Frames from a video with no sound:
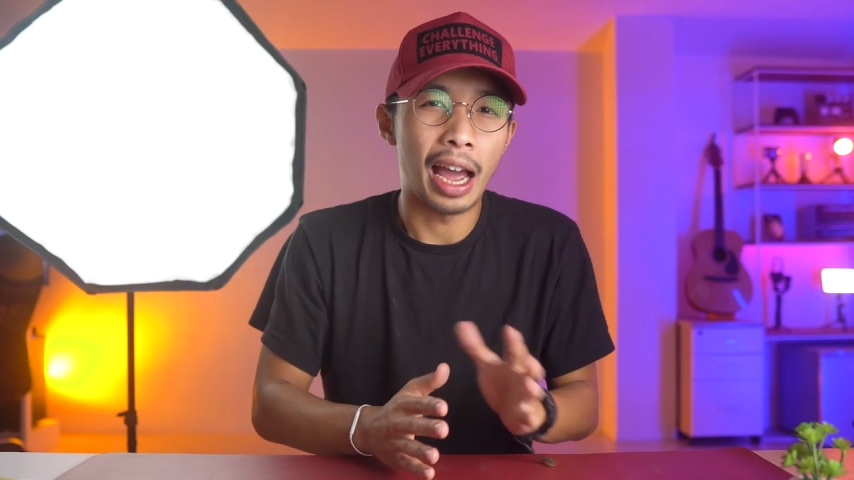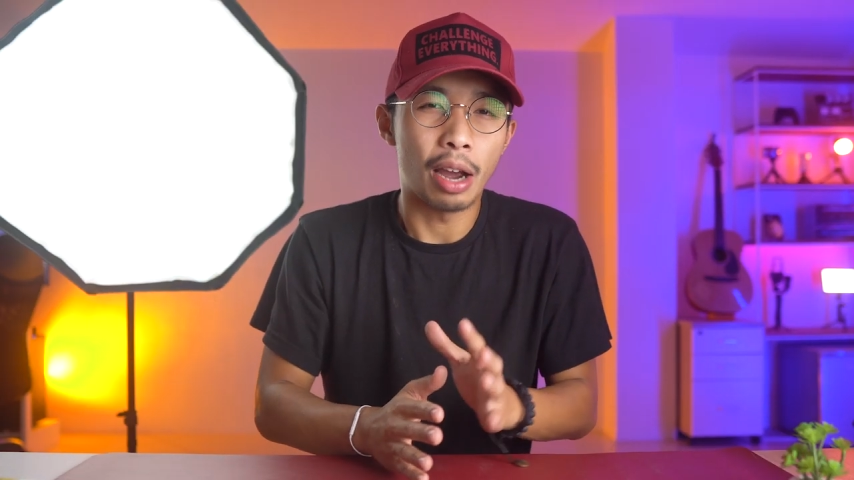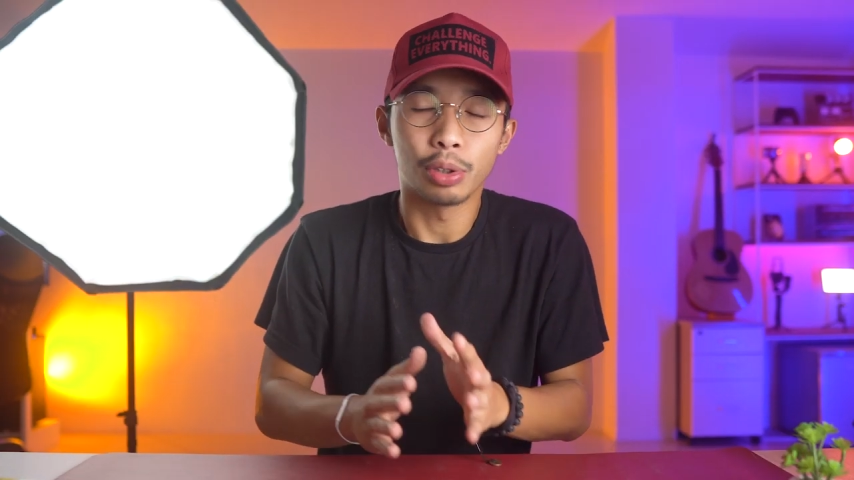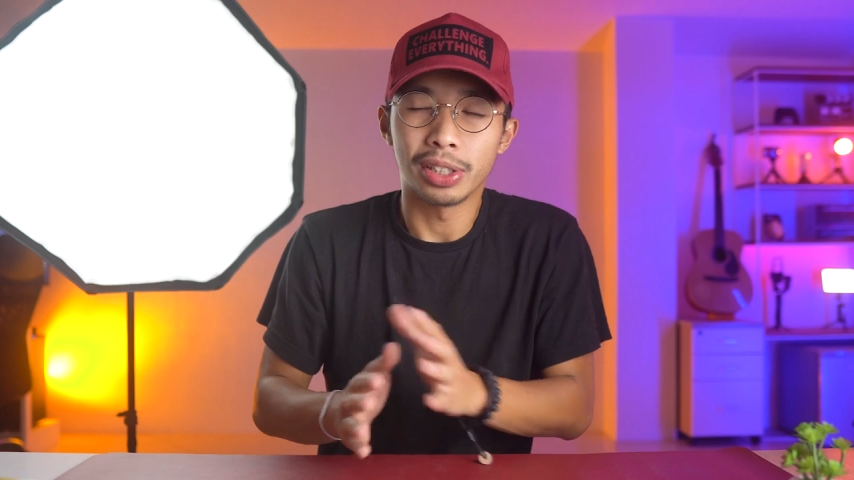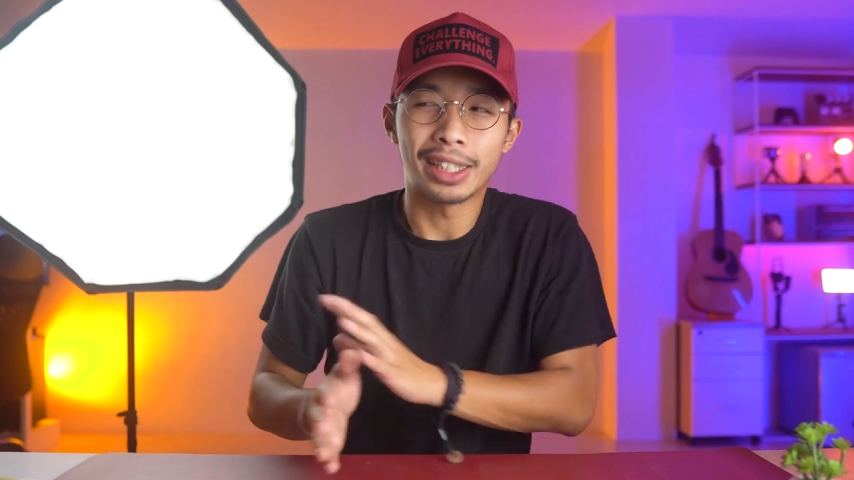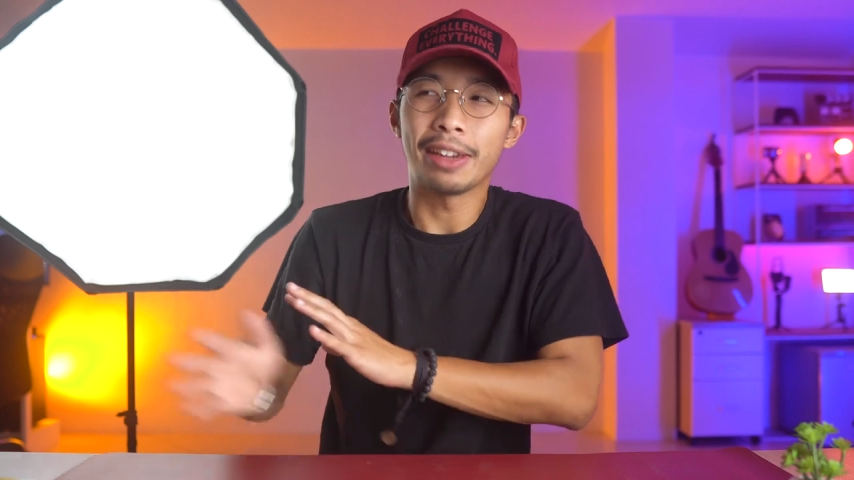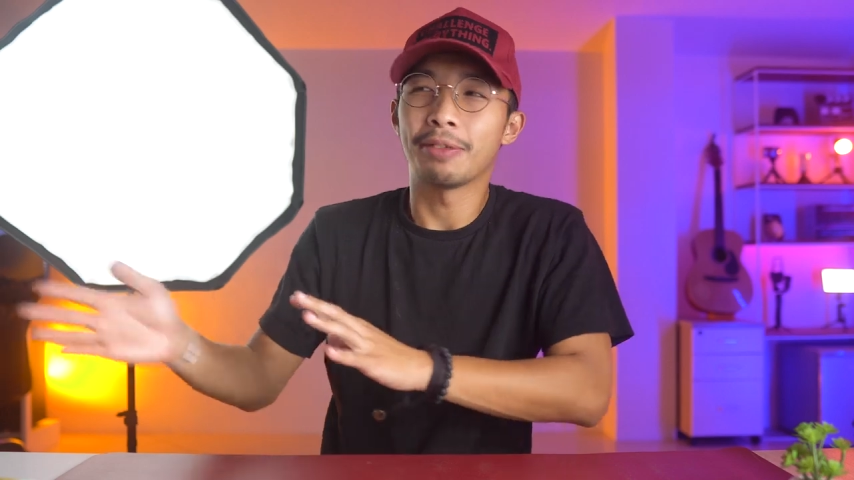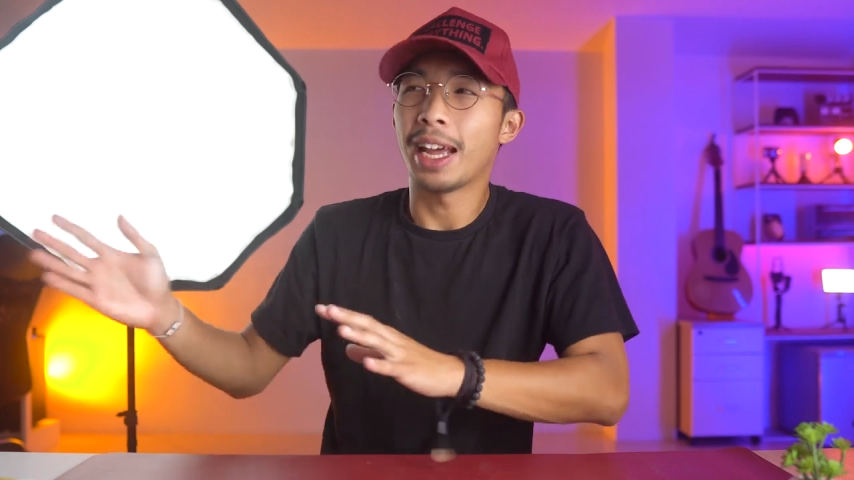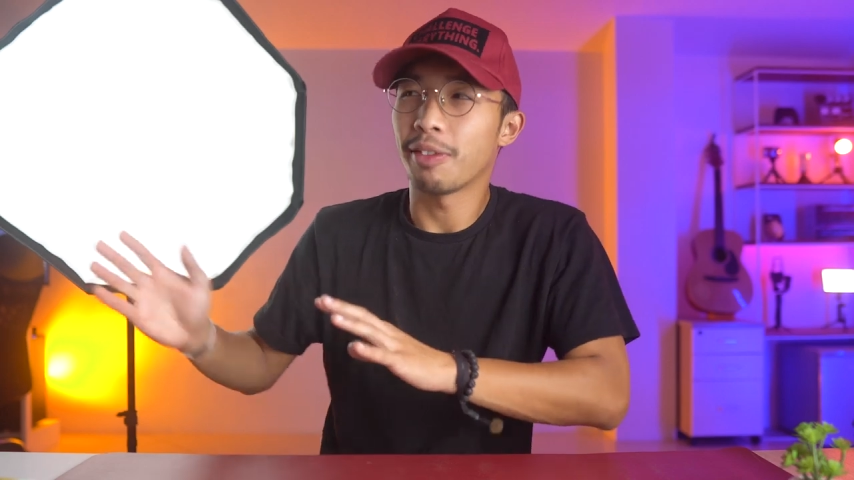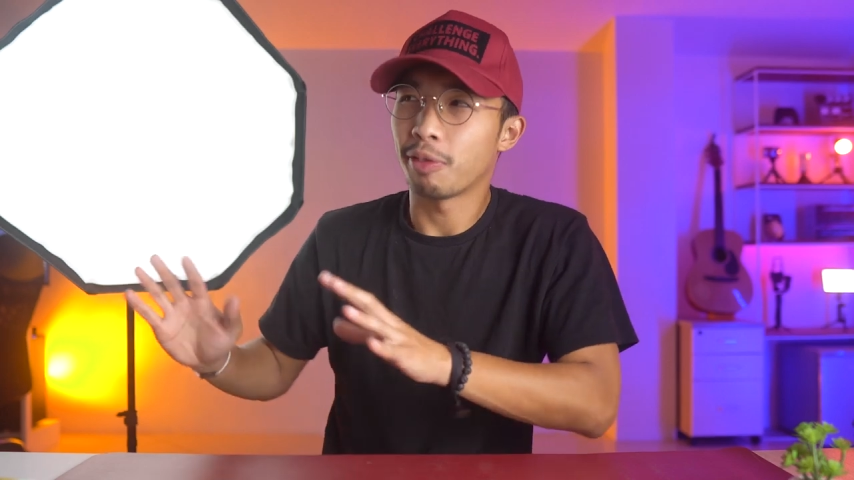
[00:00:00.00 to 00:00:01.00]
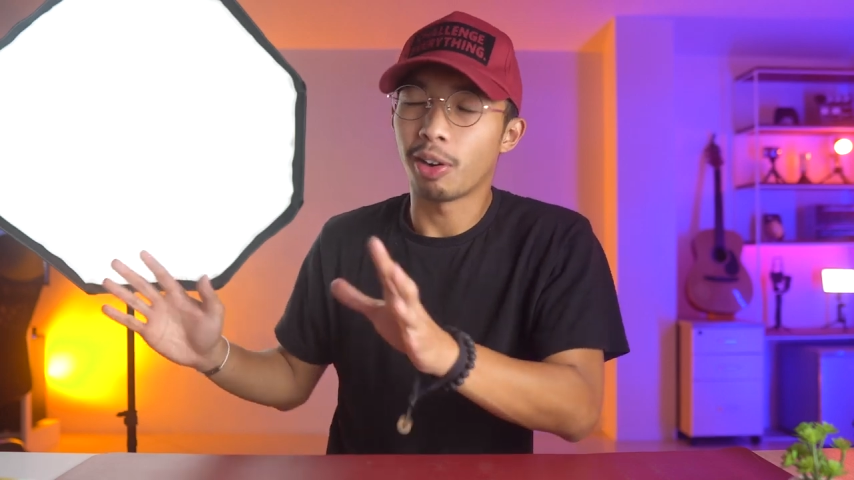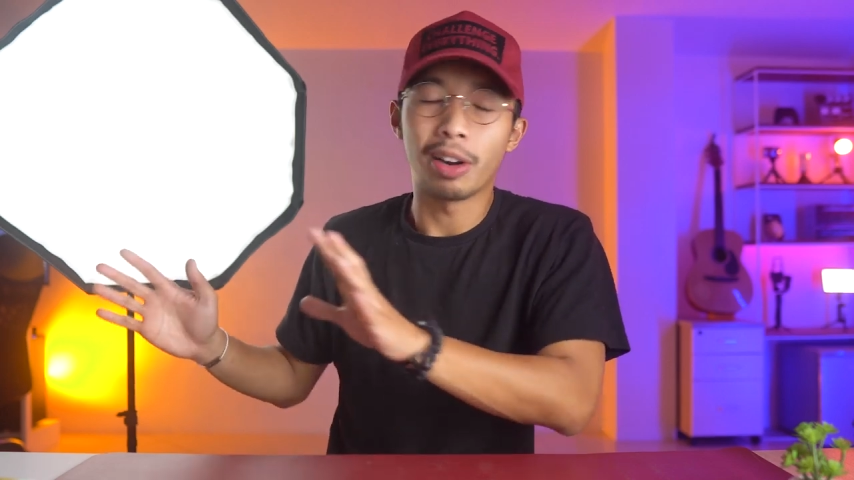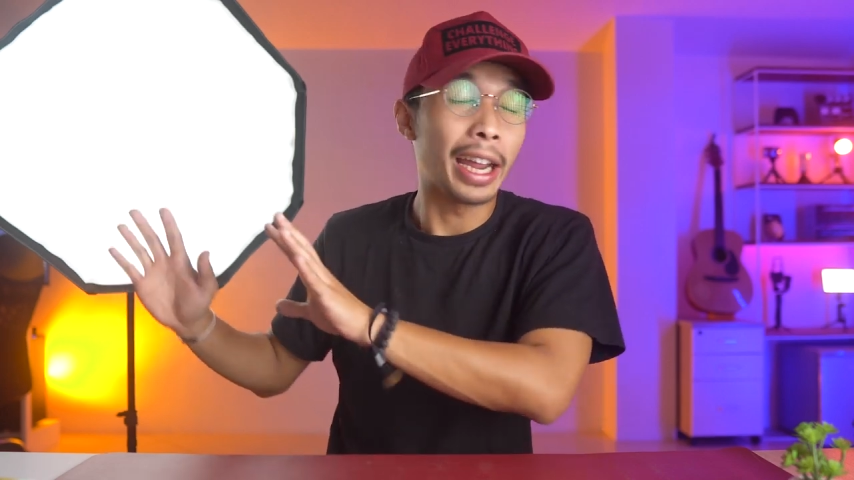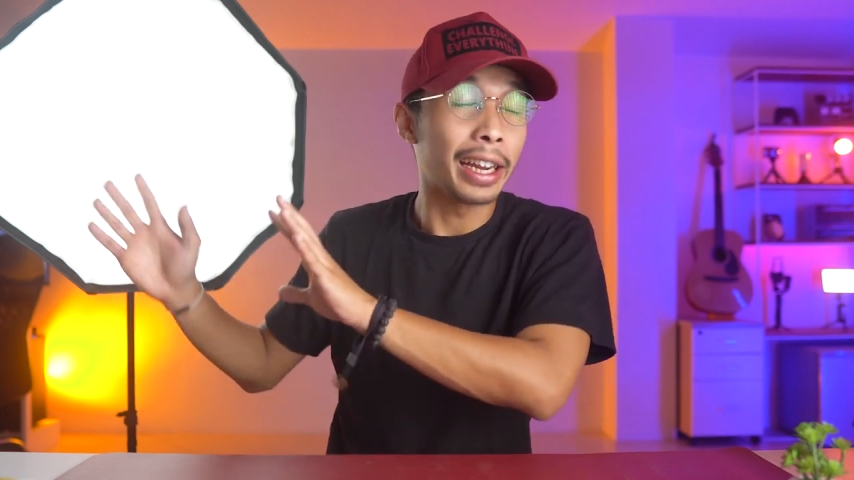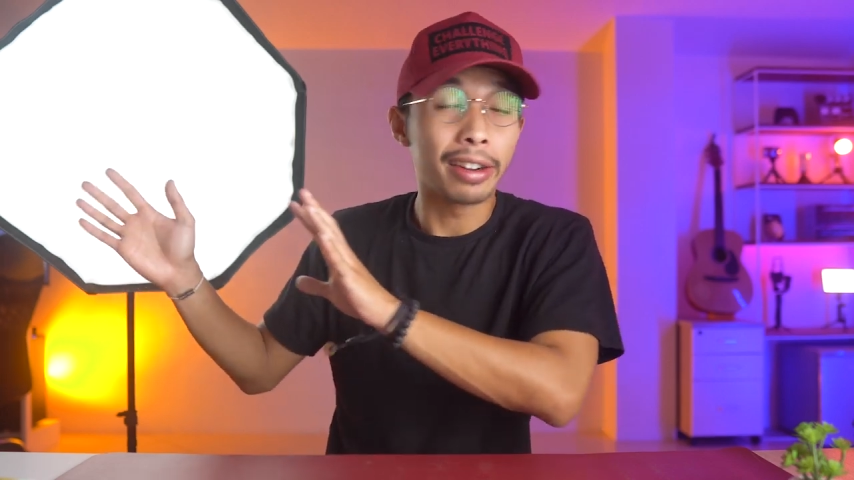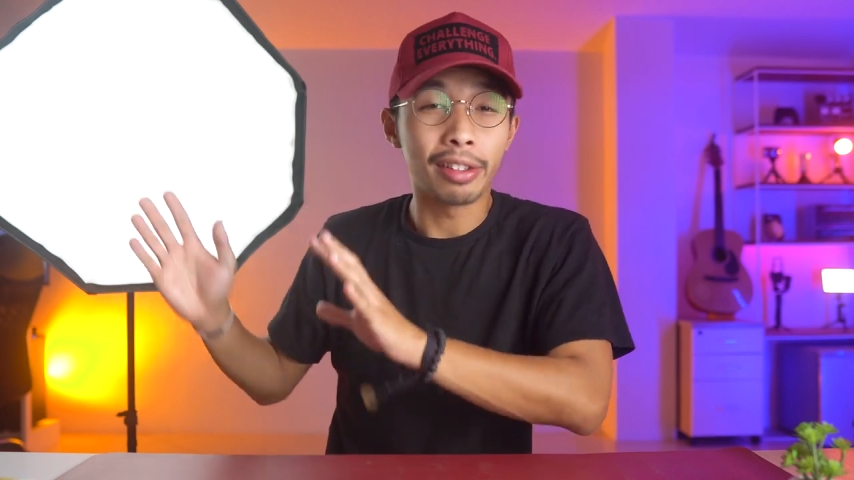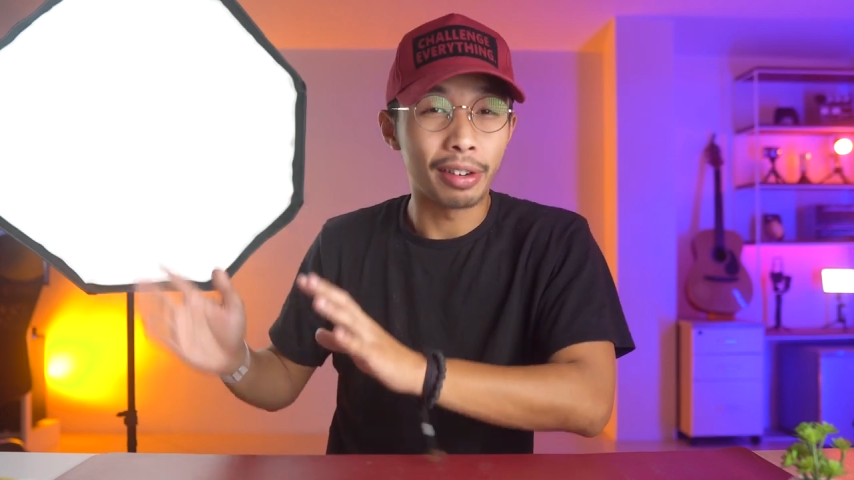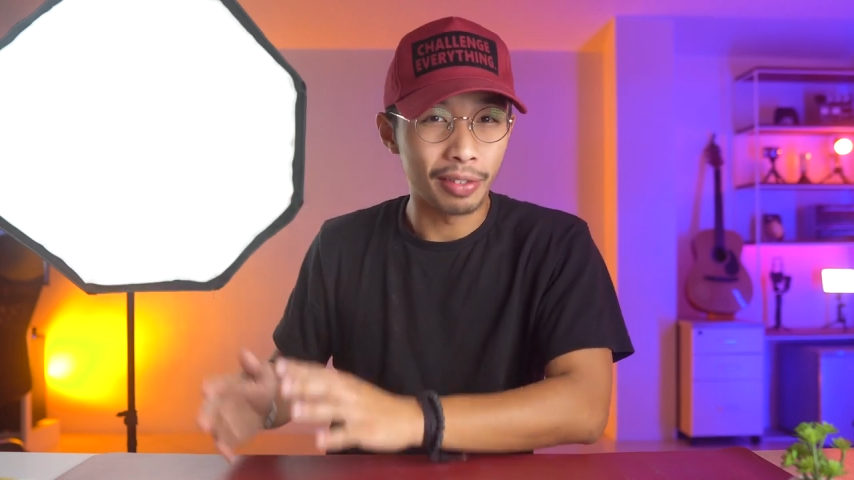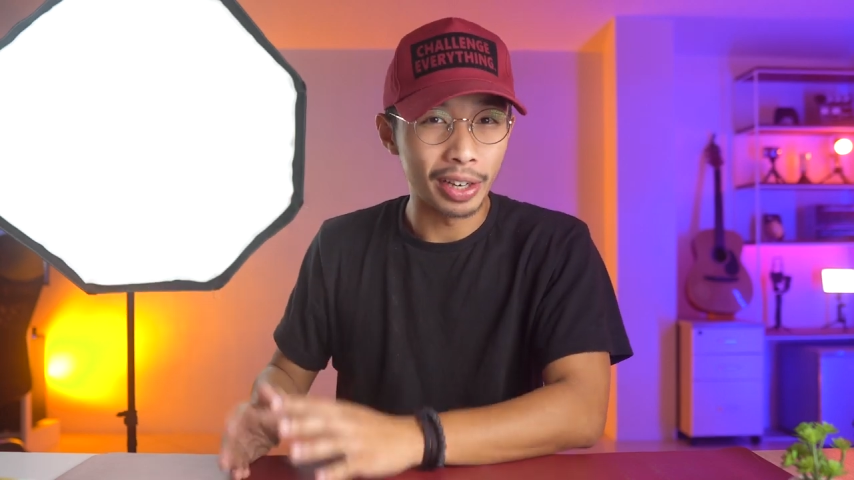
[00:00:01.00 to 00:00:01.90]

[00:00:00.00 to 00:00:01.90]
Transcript: I will save that for another